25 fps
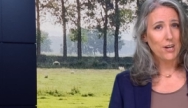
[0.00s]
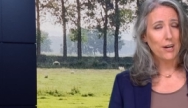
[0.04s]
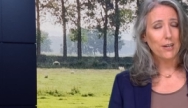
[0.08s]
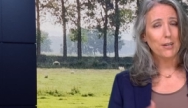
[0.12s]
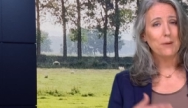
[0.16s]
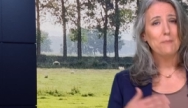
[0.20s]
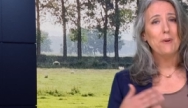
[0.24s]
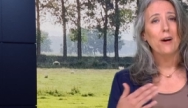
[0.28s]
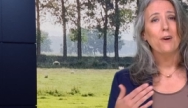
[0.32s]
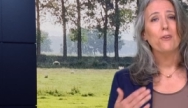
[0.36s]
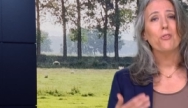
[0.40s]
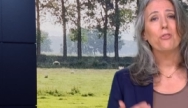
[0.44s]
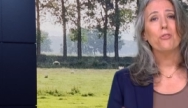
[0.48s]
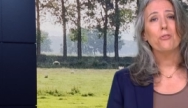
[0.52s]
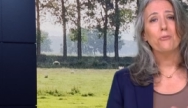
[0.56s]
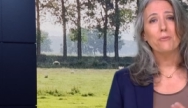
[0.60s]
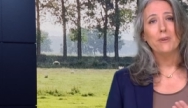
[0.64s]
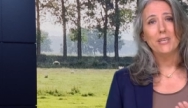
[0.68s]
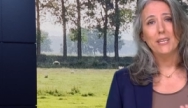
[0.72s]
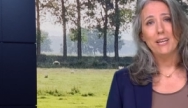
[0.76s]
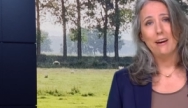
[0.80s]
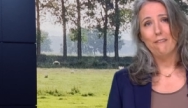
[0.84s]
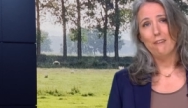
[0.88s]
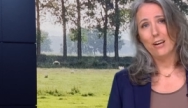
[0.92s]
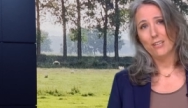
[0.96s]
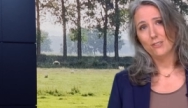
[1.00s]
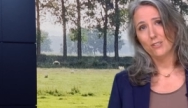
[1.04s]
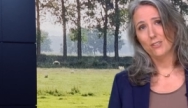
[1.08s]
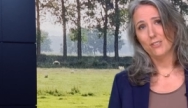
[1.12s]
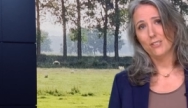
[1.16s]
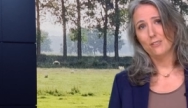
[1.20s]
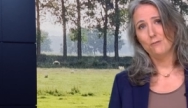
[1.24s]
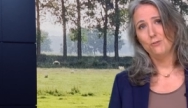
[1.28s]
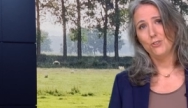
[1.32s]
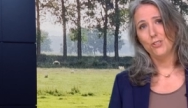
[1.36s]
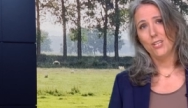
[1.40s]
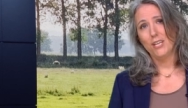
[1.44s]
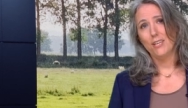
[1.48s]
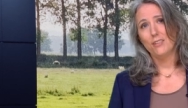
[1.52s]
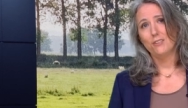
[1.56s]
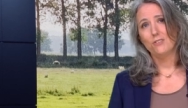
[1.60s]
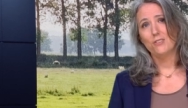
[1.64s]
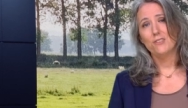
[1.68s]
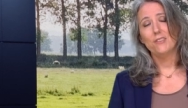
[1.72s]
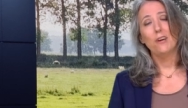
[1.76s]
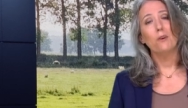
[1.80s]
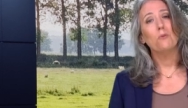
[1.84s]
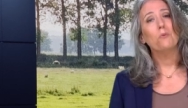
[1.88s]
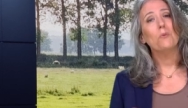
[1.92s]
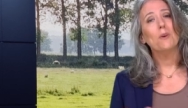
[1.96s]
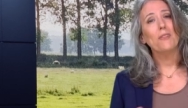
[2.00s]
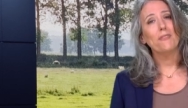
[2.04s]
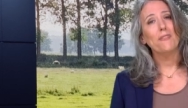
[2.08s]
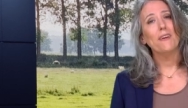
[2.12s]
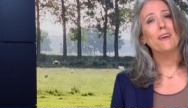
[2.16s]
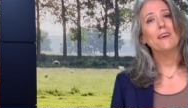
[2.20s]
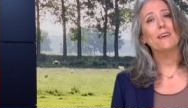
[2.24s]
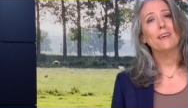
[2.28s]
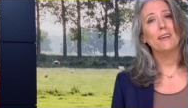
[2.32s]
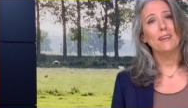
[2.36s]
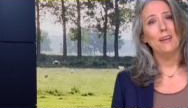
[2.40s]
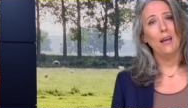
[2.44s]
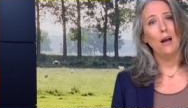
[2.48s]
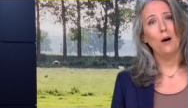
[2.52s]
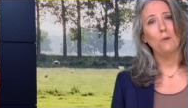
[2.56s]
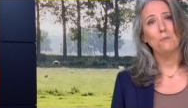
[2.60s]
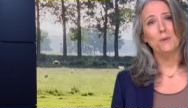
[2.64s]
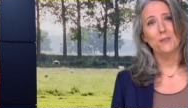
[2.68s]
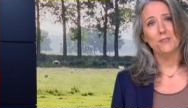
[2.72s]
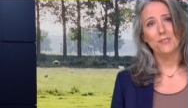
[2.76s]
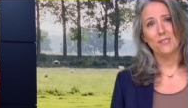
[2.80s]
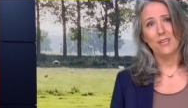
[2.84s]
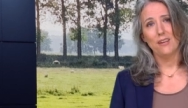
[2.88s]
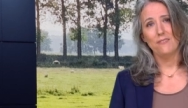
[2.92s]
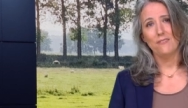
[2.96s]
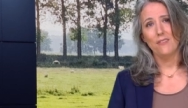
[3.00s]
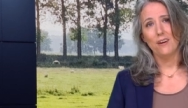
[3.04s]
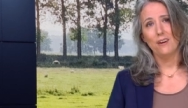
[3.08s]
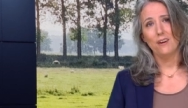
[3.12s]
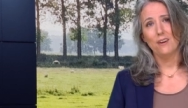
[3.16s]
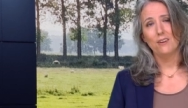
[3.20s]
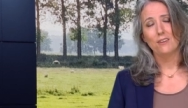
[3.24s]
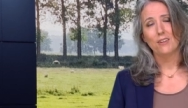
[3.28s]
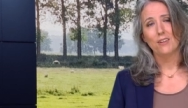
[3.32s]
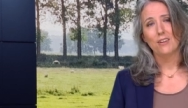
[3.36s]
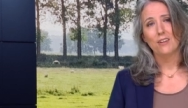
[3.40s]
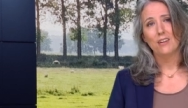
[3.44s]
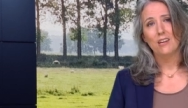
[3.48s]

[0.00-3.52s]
talk about three directions of change that we think can help us get there.